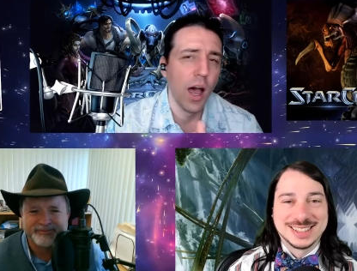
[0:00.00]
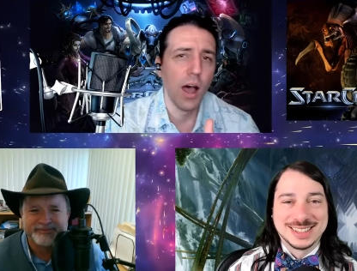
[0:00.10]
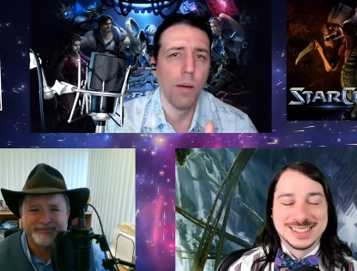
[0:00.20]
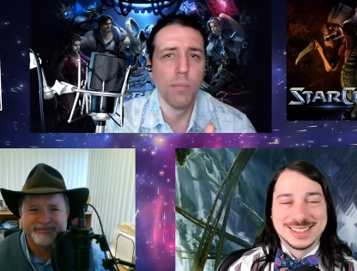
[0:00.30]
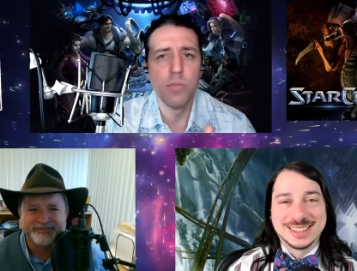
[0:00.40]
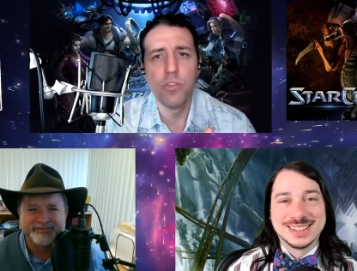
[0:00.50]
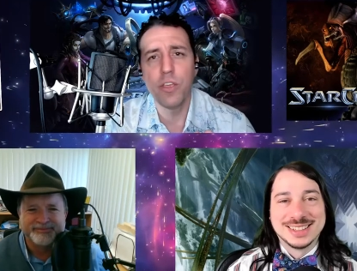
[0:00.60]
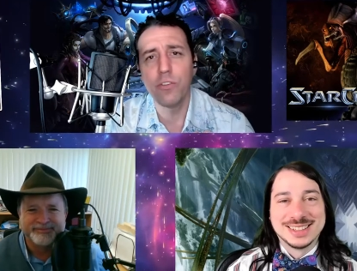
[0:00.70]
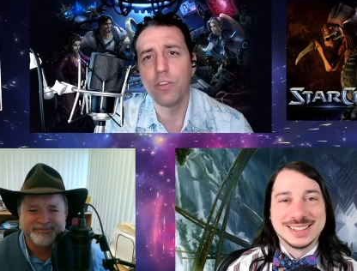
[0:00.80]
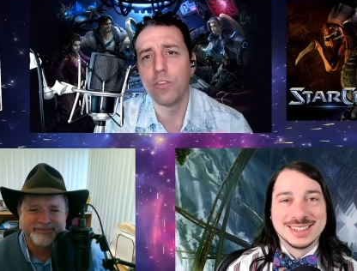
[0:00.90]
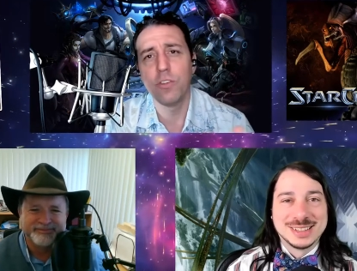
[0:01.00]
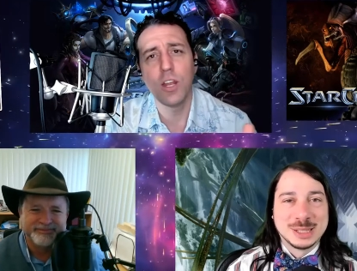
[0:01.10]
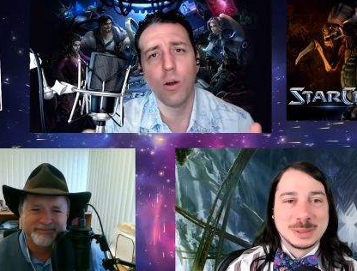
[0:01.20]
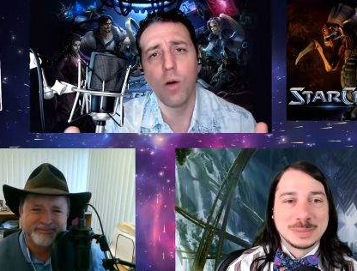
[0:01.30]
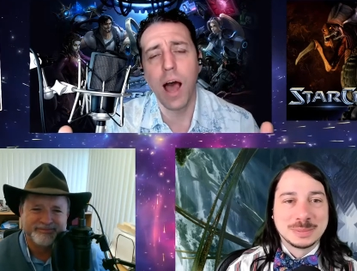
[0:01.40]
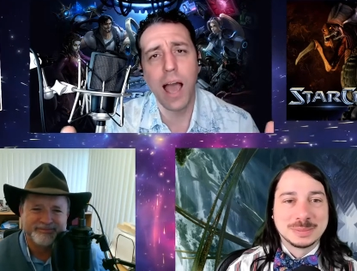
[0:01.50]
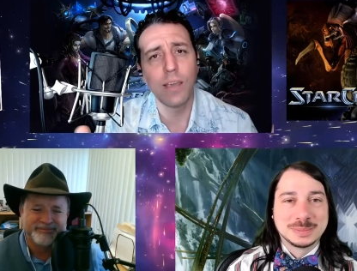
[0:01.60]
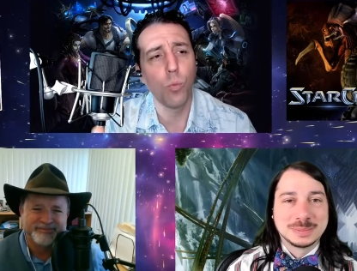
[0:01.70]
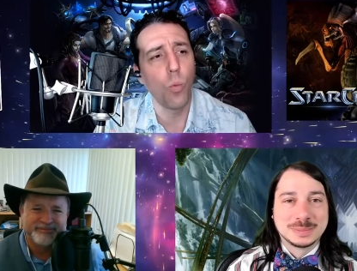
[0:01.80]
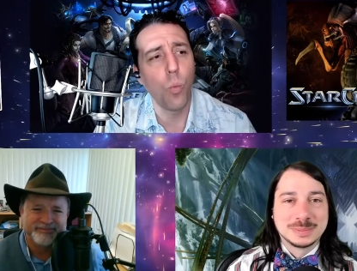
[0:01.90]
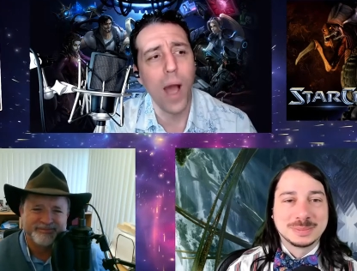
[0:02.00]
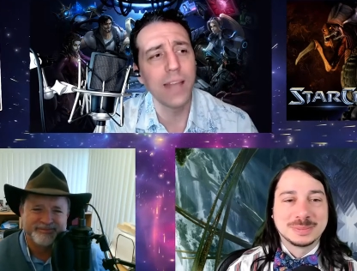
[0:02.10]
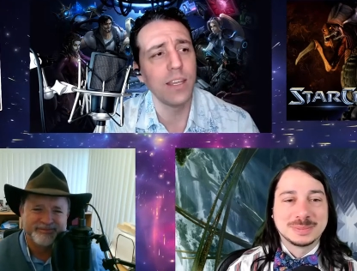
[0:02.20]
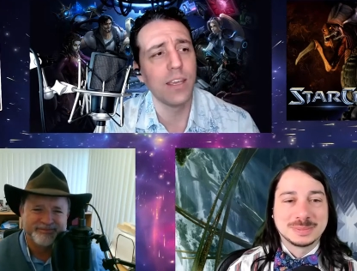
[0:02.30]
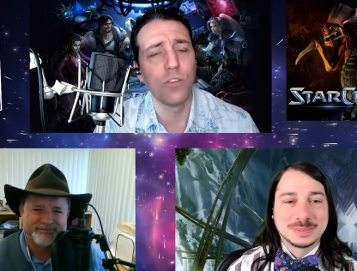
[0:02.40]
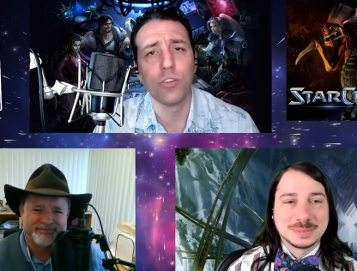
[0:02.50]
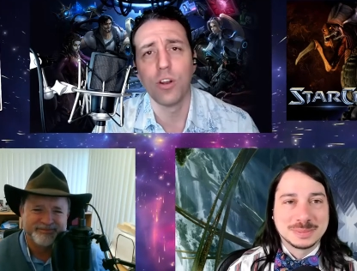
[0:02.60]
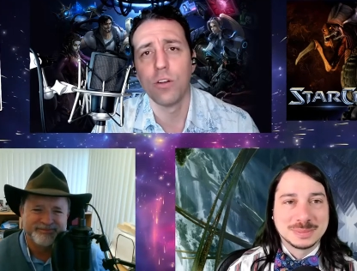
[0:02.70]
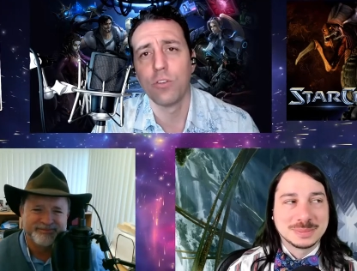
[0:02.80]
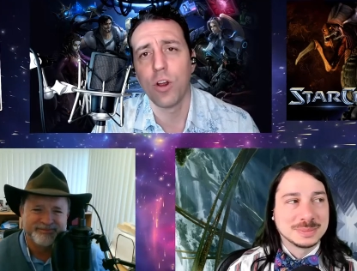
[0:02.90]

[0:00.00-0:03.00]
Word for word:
Speaker 1: Um, this is, you know, I widely considered